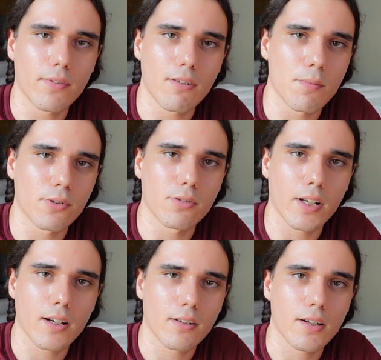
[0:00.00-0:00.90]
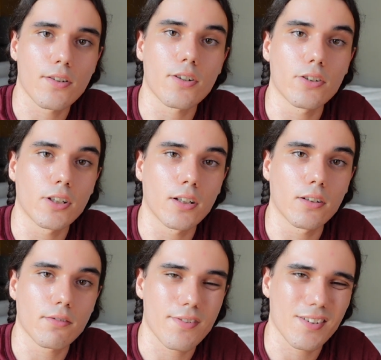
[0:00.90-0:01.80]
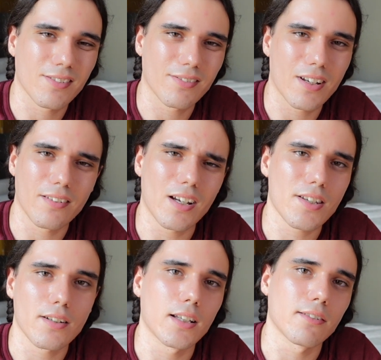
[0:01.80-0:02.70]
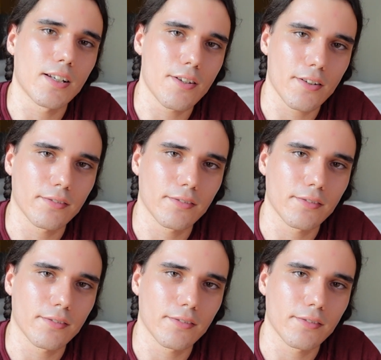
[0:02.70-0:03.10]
the report out and it's good to go. So that's another reason.